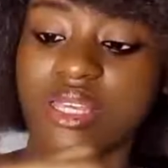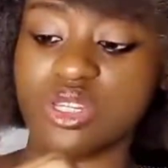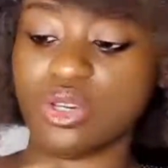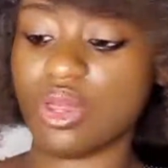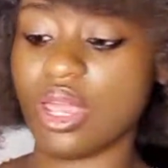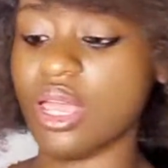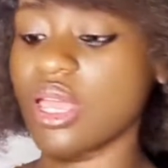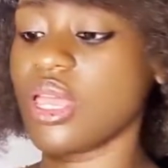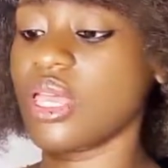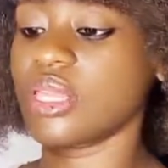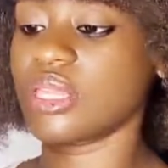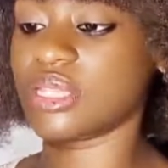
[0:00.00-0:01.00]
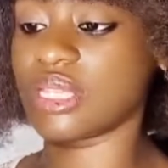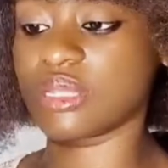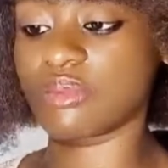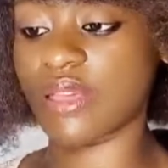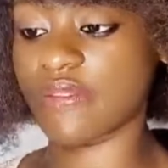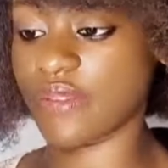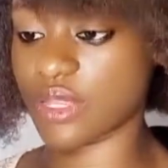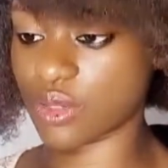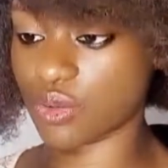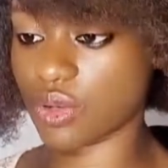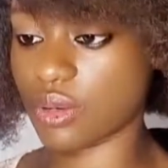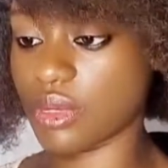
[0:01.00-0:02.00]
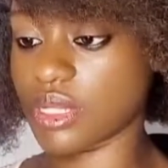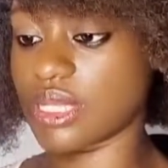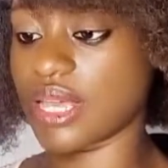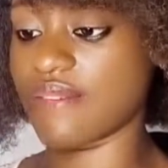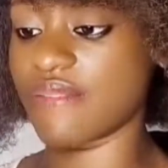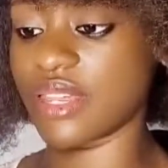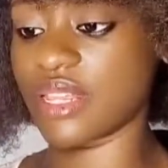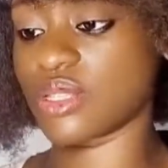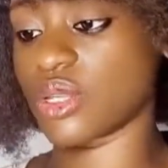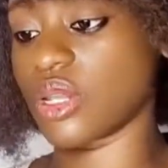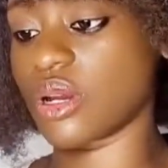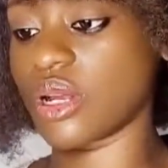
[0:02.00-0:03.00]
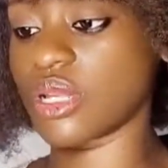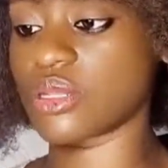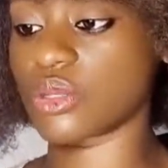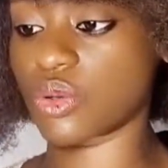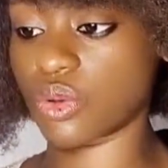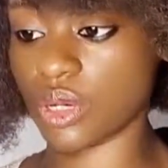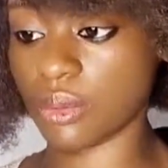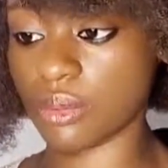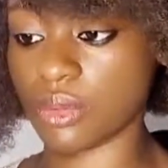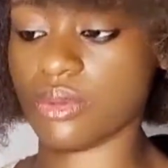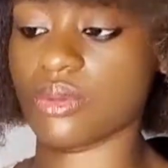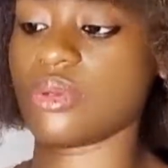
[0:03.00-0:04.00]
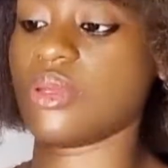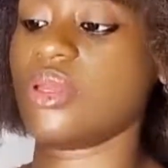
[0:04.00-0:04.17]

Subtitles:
Nigeria. This is my face cream. It's the Avena tolerance cream.